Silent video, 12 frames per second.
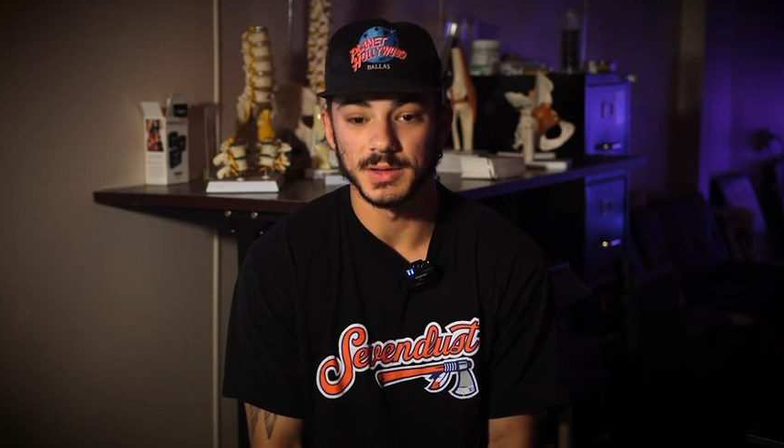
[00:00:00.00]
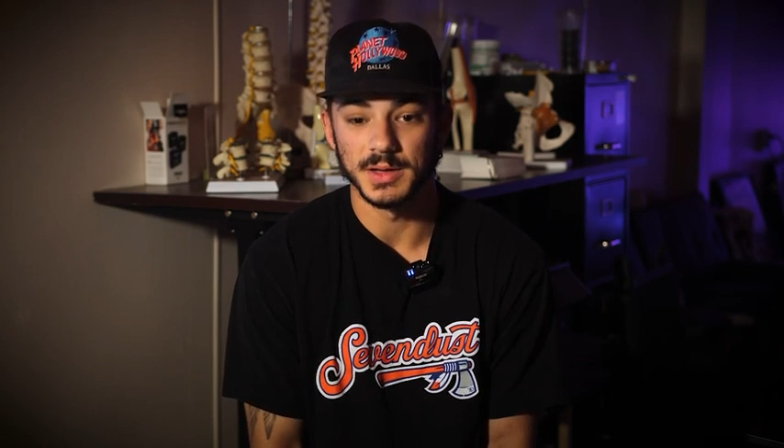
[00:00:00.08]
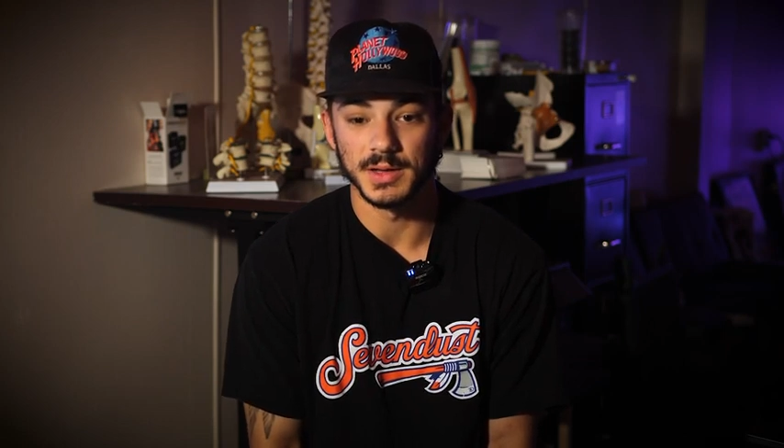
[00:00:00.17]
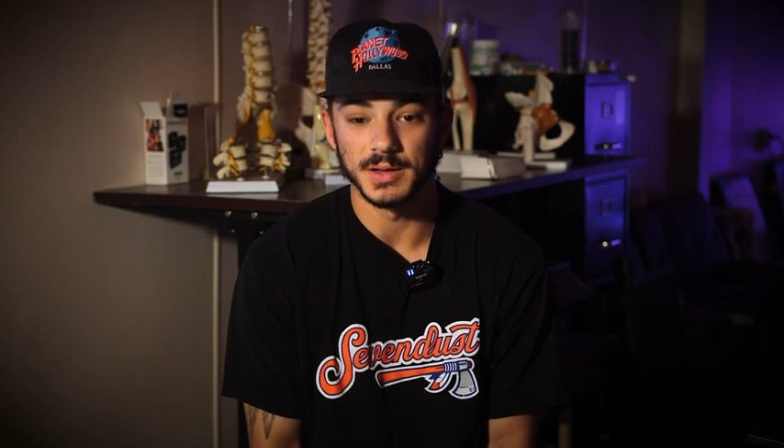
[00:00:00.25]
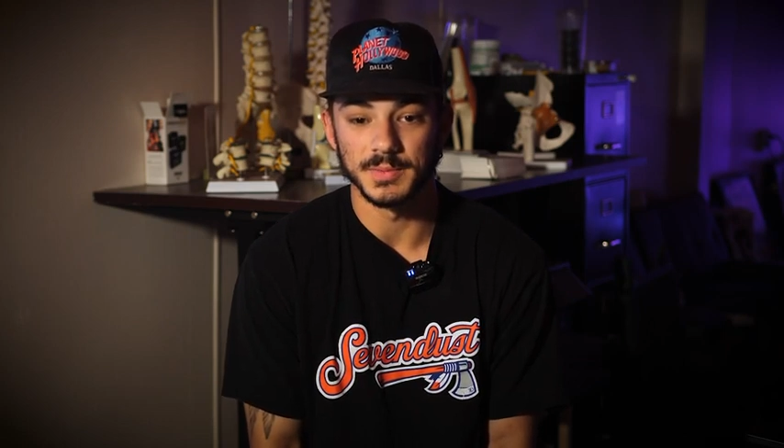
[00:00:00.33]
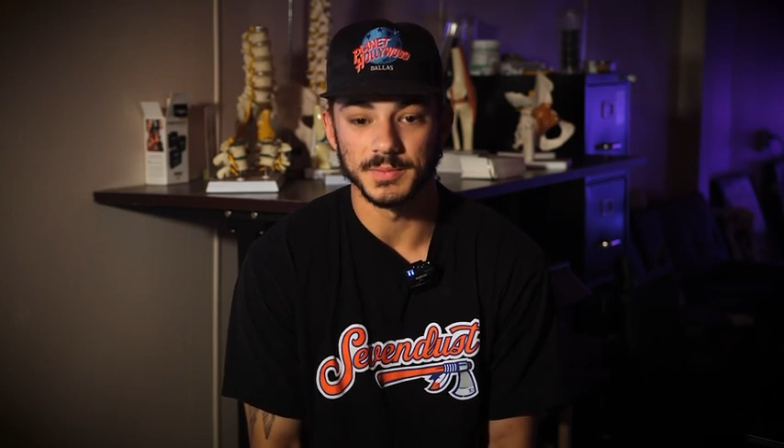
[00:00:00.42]

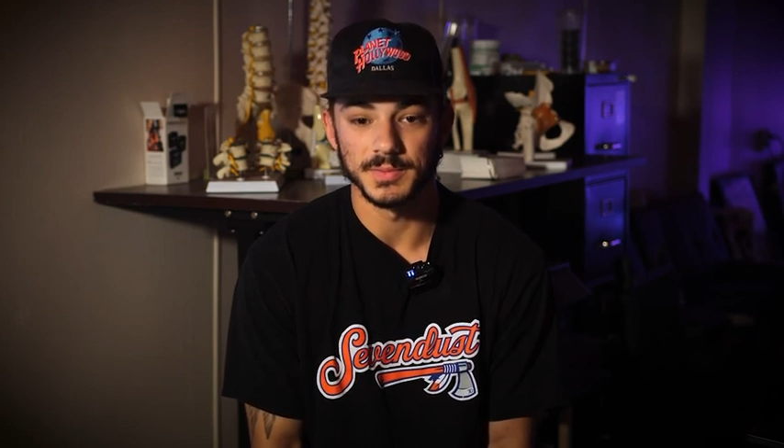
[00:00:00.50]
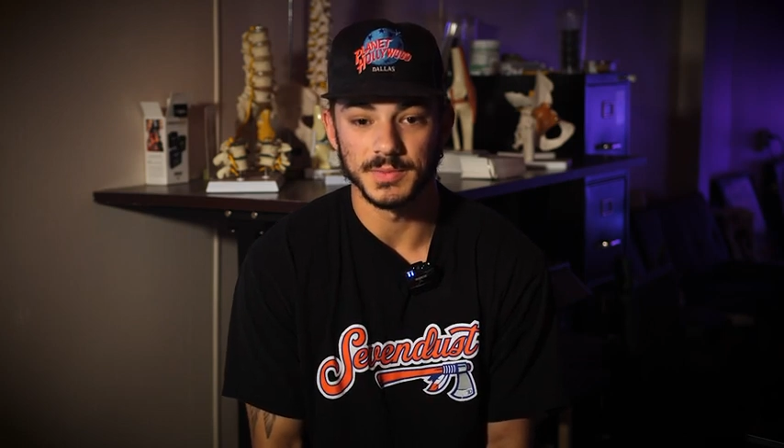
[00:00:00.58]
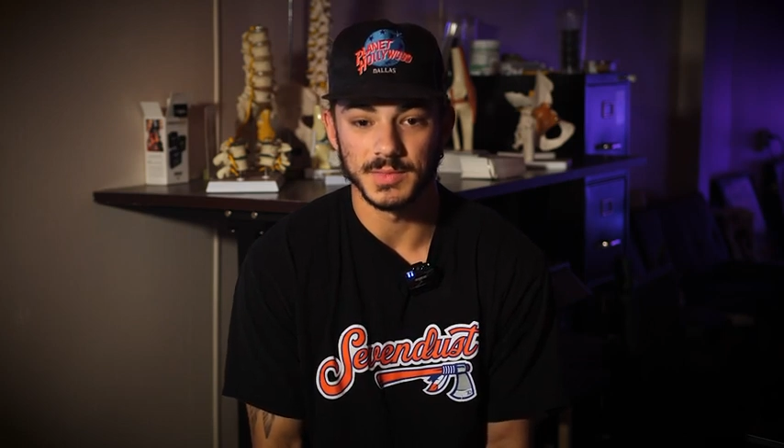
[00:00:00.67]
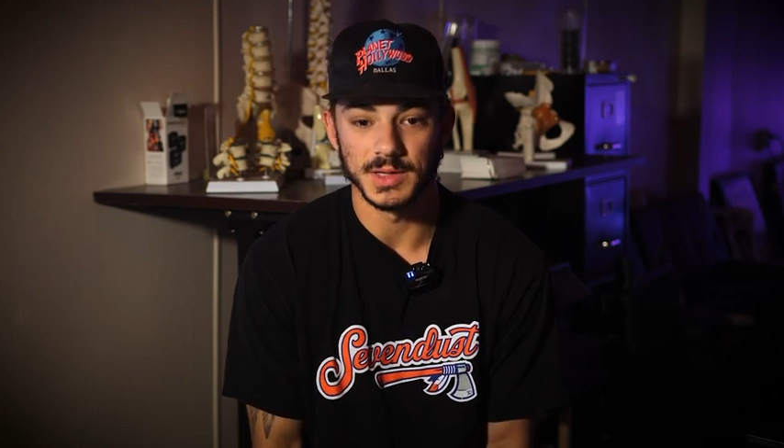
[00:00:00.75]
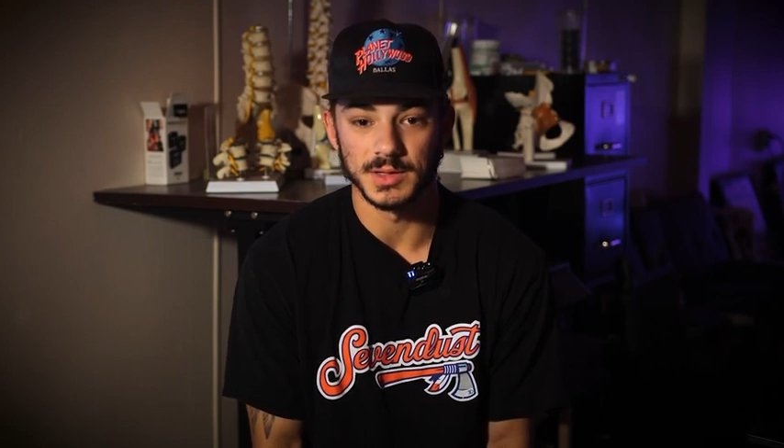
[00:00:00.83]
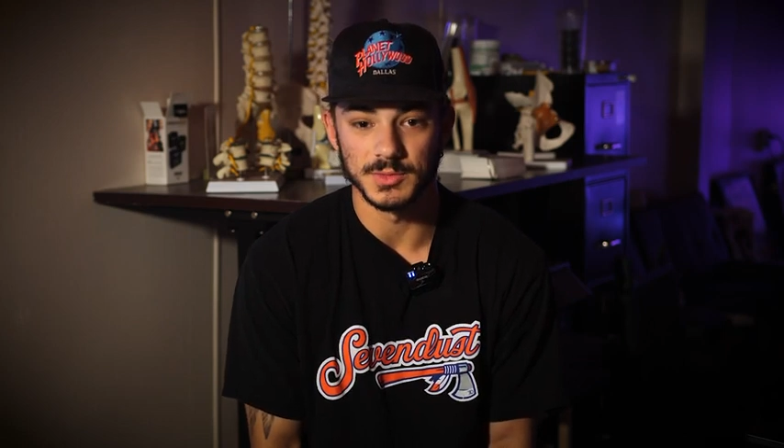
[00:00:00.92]
And
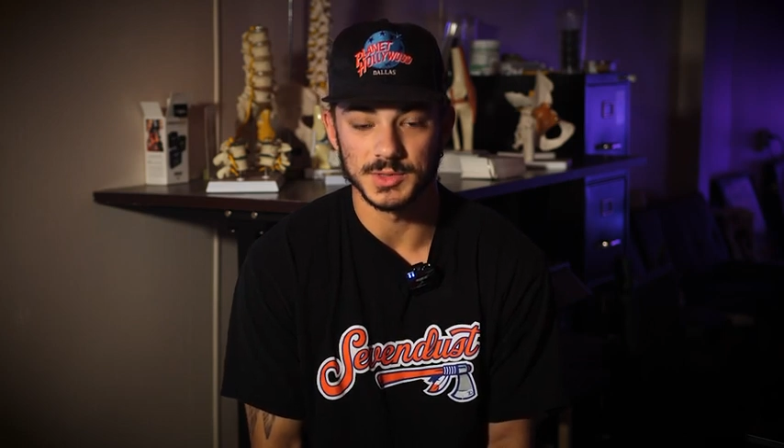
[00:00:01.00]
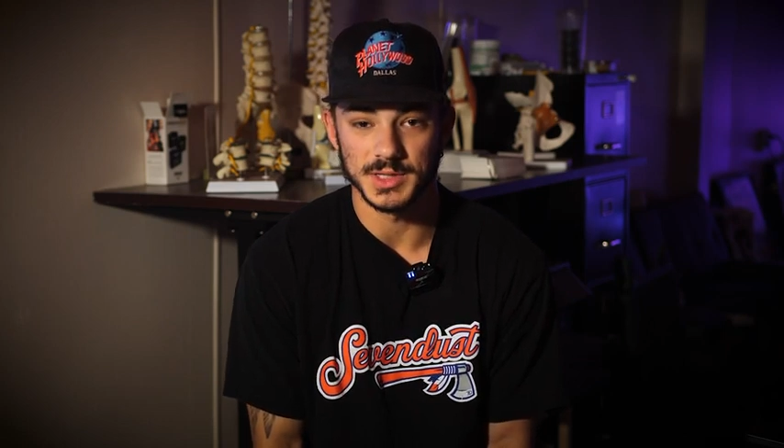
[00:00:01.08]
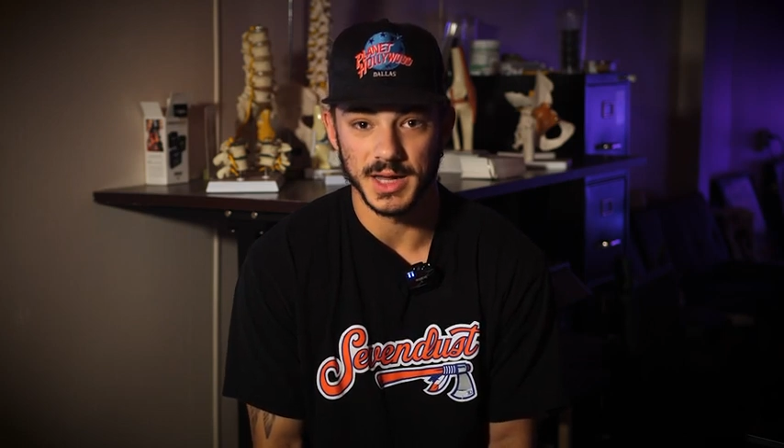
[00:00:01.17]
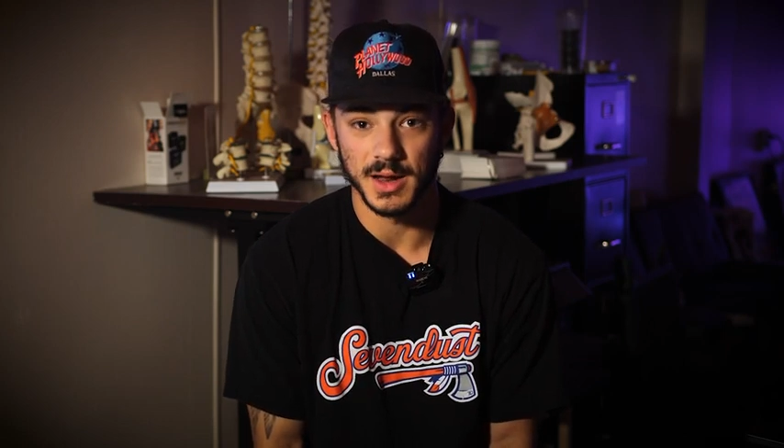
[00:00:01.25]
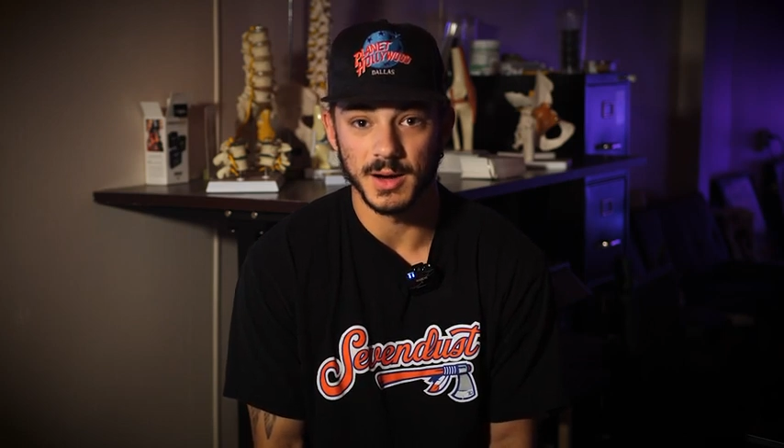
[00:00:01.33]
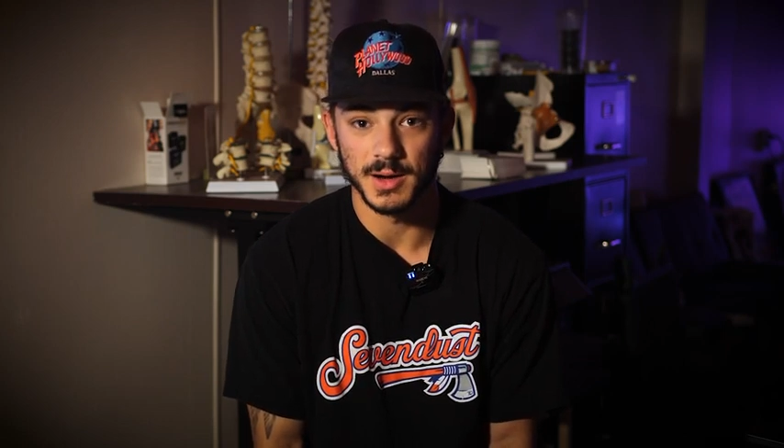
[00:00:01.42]
it was
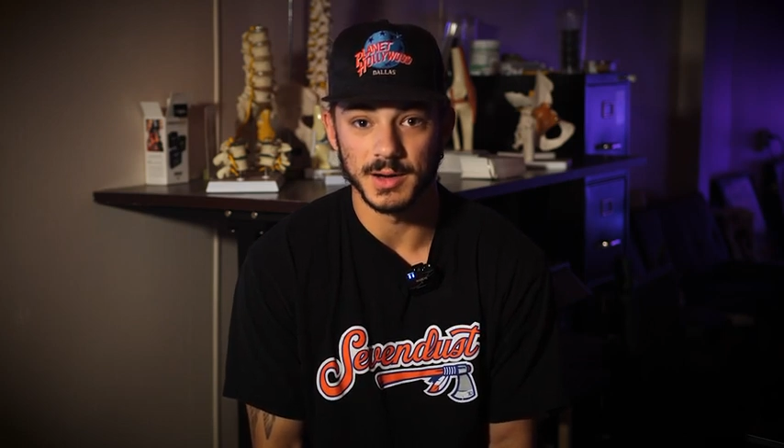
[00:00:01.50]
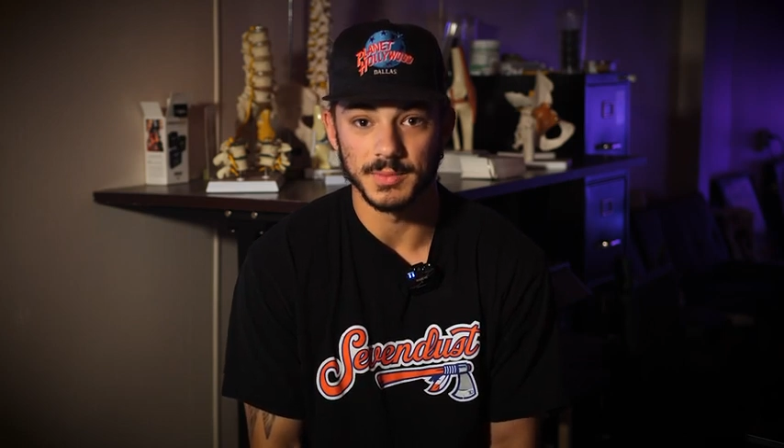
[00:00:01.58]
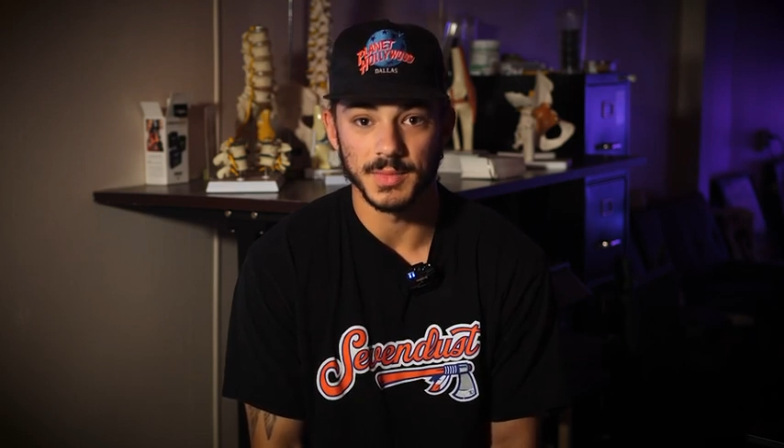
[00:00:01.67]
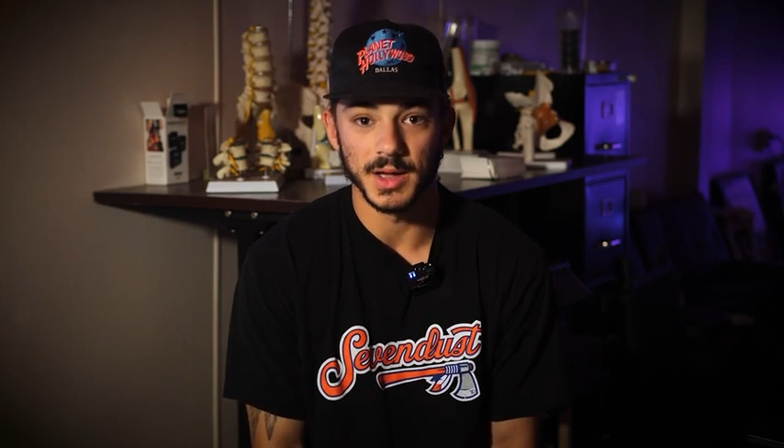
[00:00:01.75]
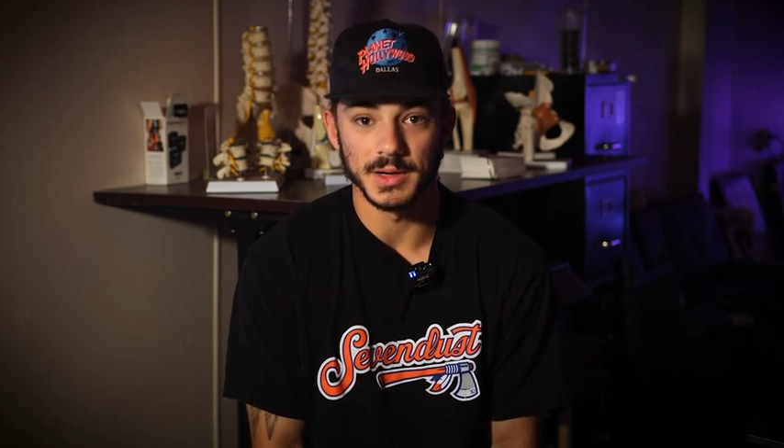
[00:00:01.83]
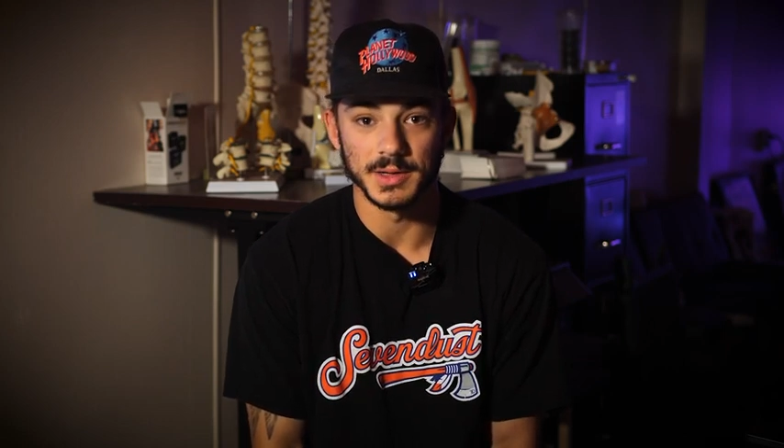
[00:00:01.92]
Gary at